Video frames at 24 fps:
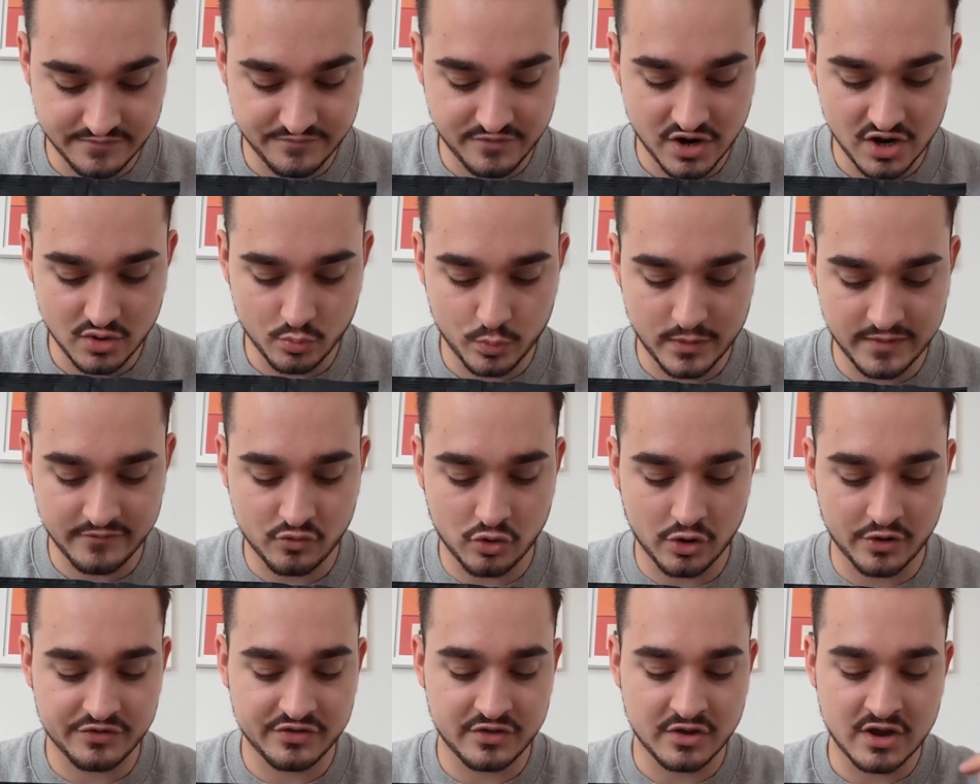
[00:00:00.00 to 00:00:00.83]
of it, we've
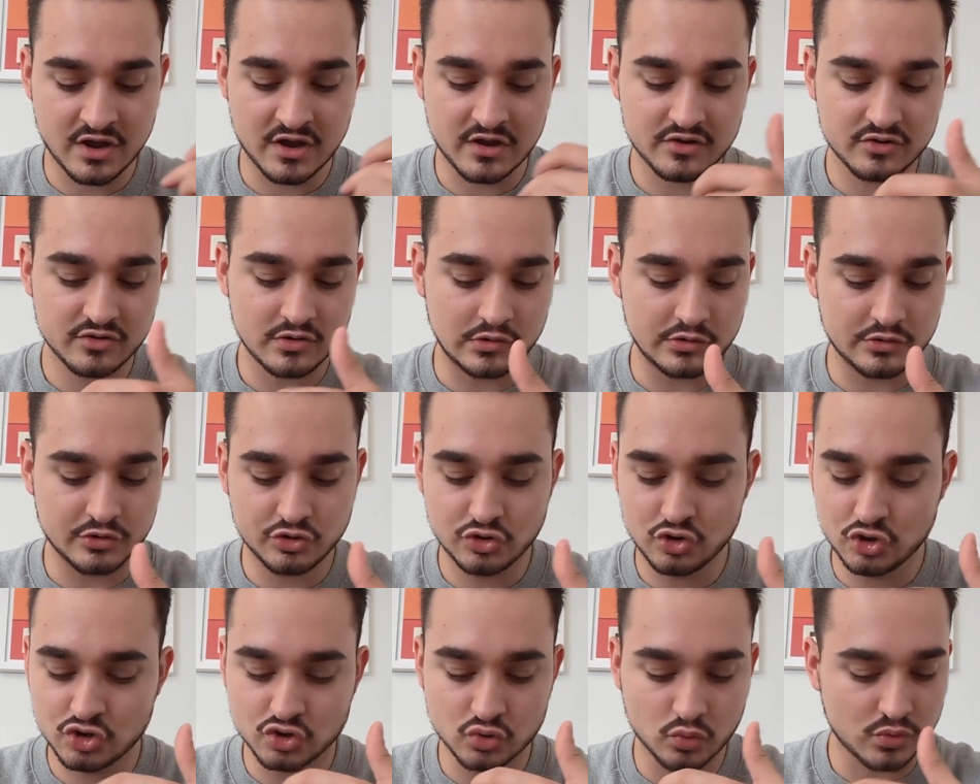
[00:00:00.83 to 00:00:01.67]
got the
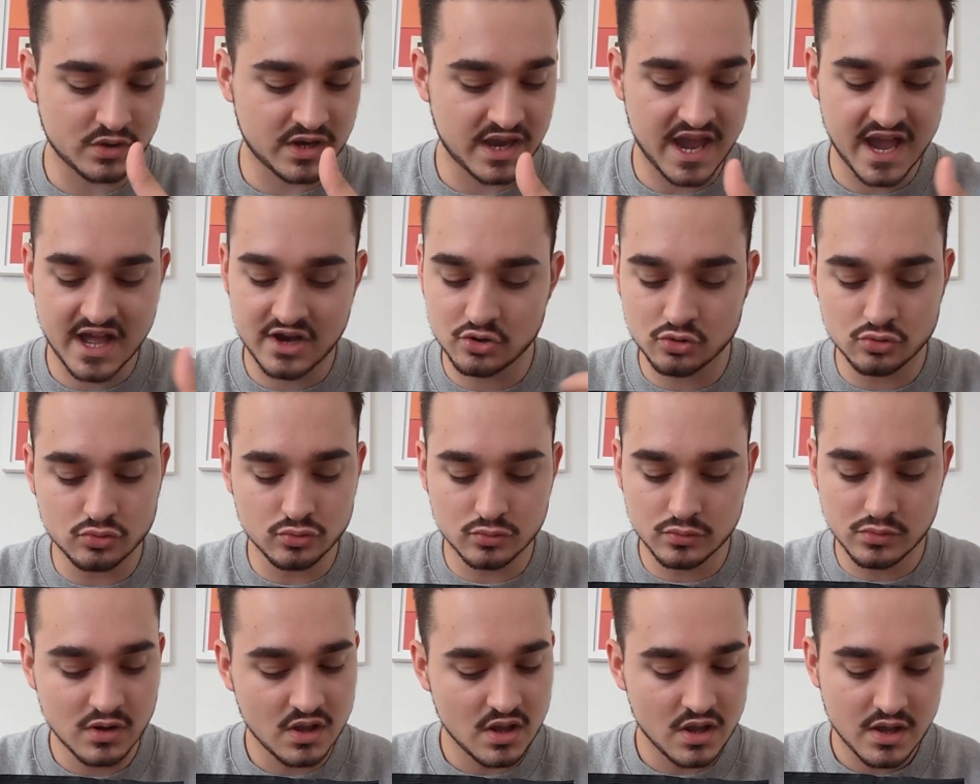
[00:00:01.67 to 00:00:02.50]
usual
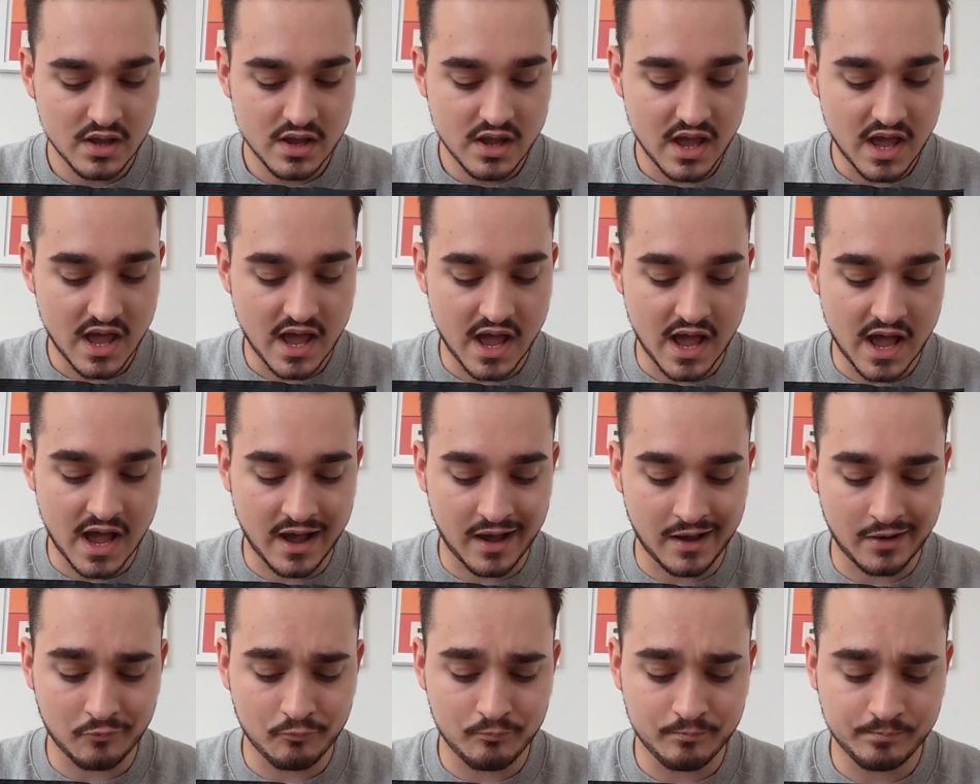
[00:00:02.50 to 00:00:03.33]
Kettle
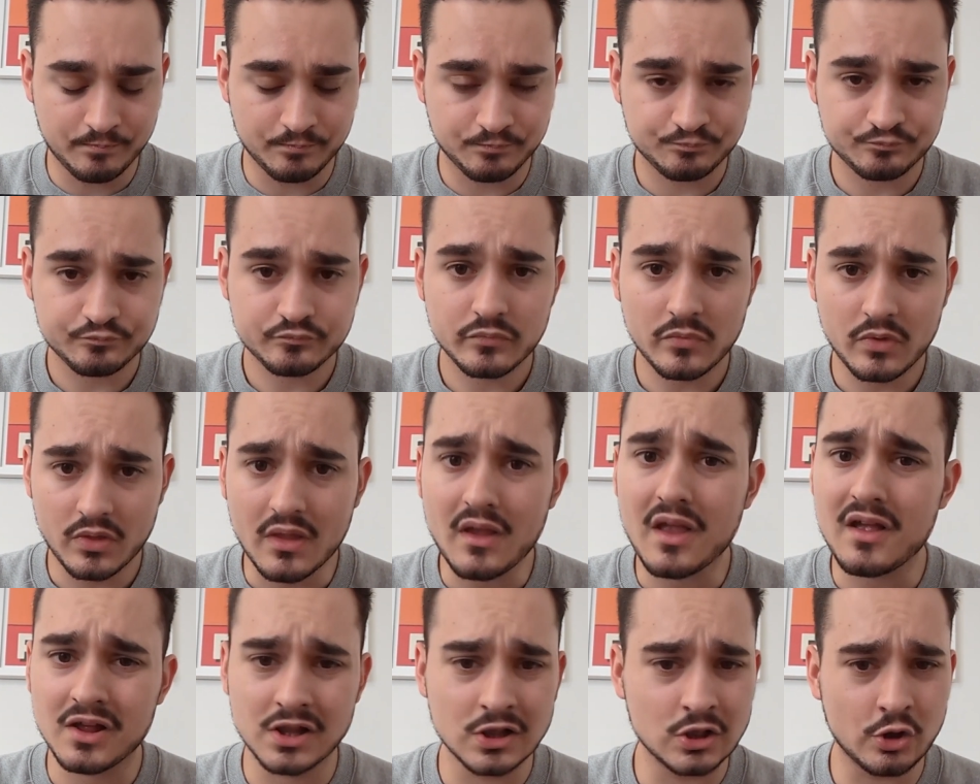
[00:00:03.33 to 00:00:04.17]

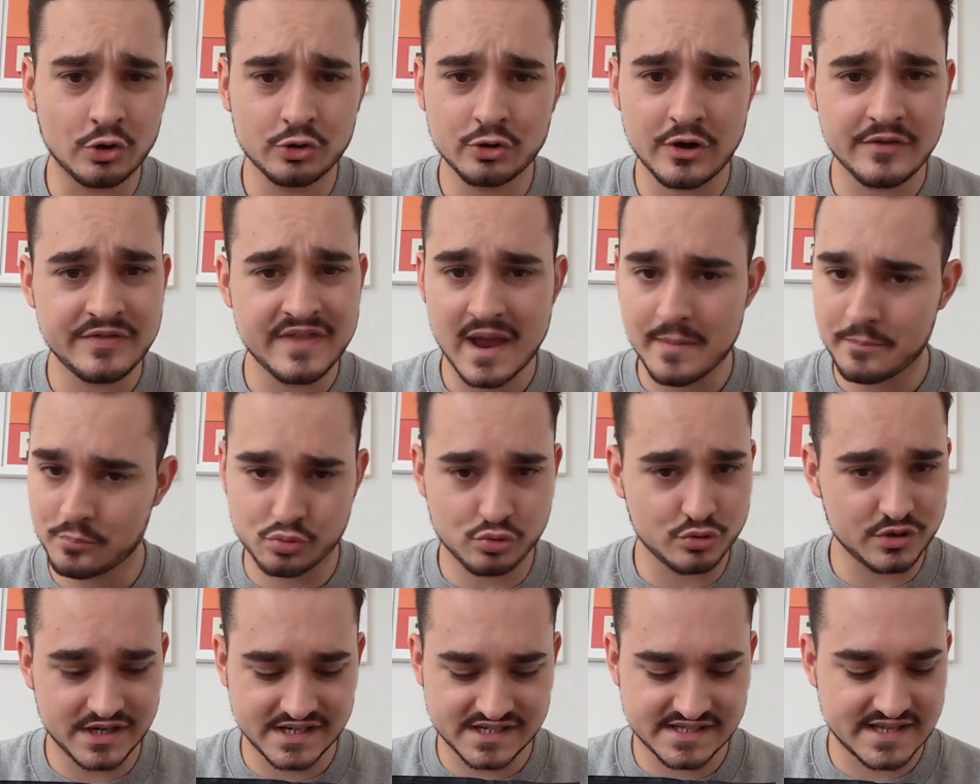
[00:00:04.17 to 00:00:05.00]
logo there,
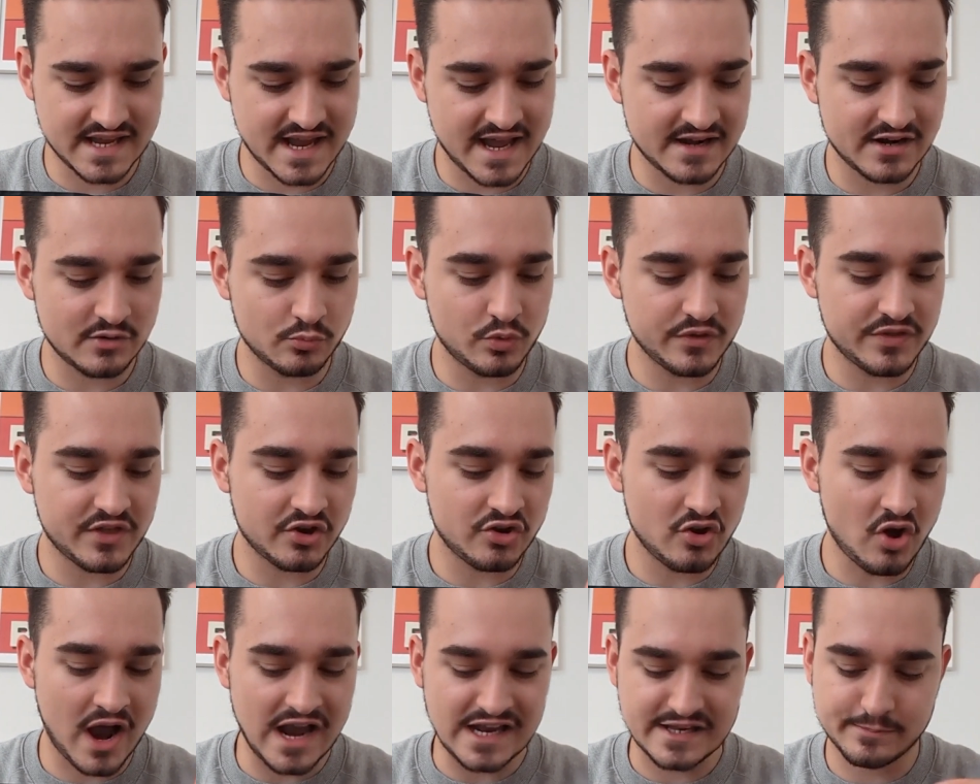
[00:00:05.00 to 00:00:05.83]
pretty standard with a
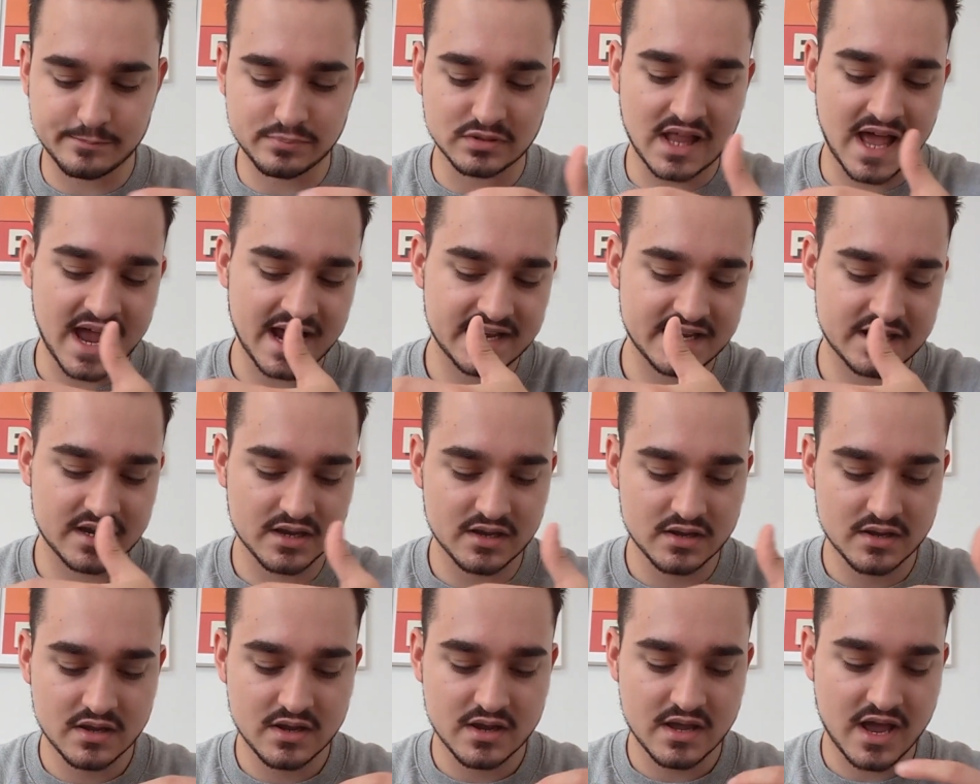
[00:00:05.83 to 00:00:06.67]
nice black
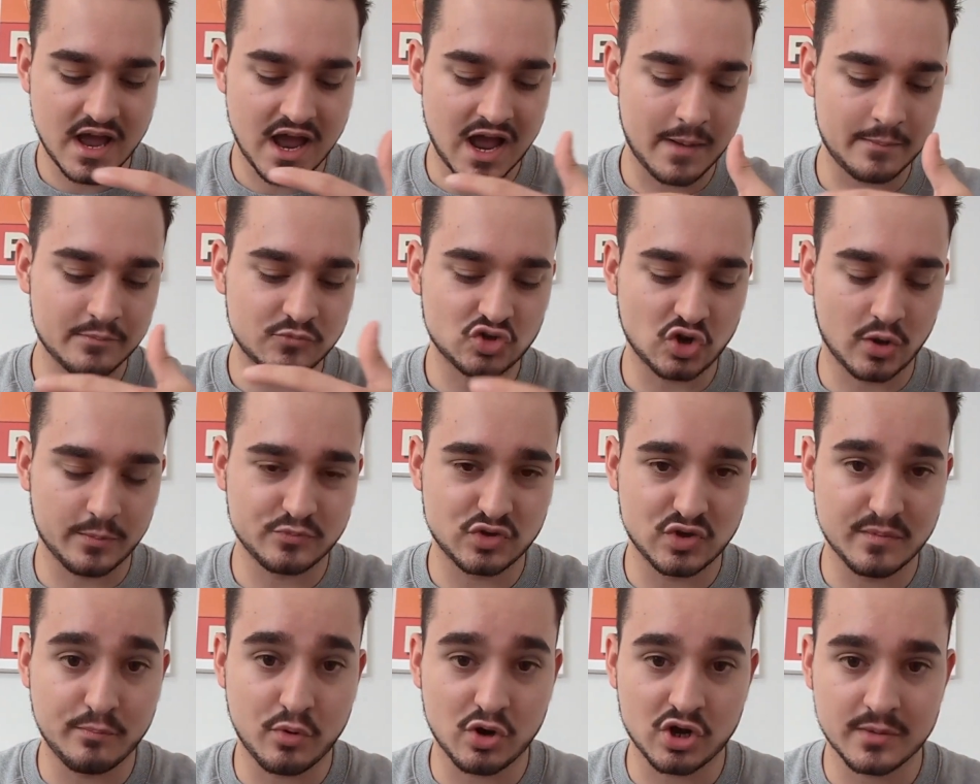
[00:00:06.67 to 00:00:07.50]
top
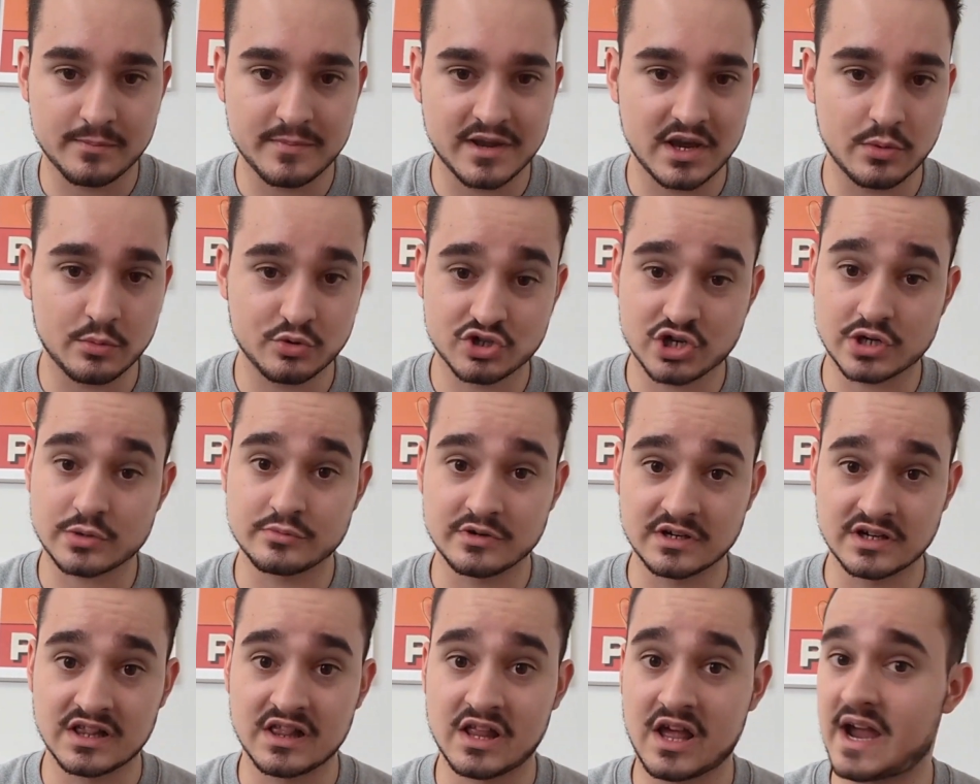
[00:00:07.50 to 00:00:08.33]
to bottom here, which I
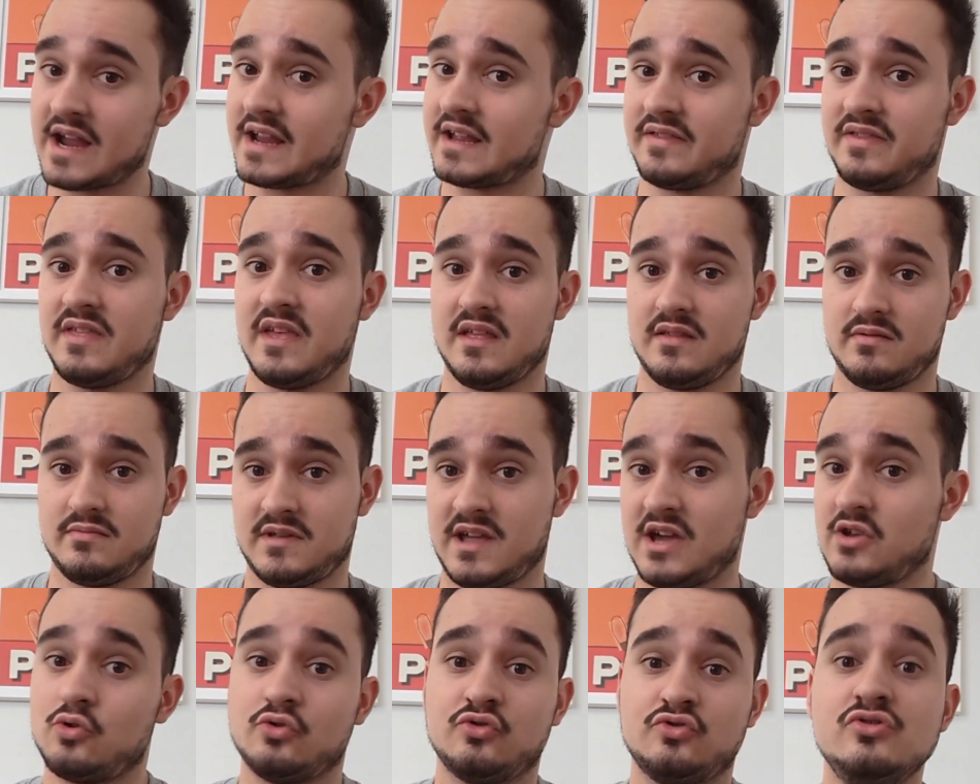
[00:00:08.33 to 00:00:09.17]
really like that
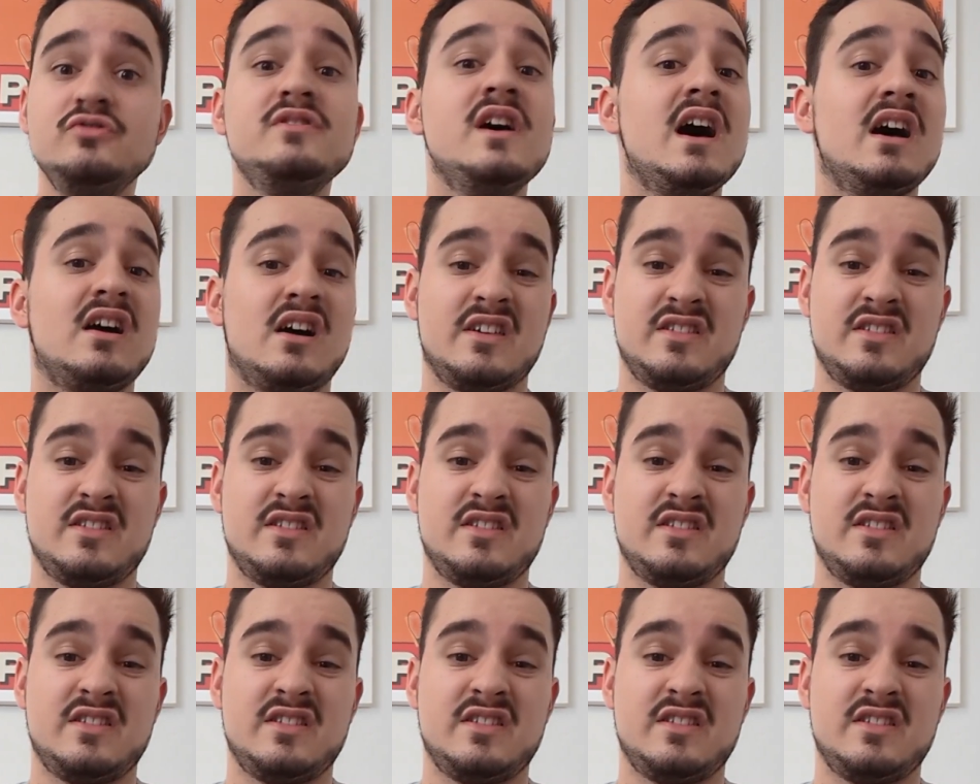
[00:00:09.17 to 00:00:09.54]
Kettle do that.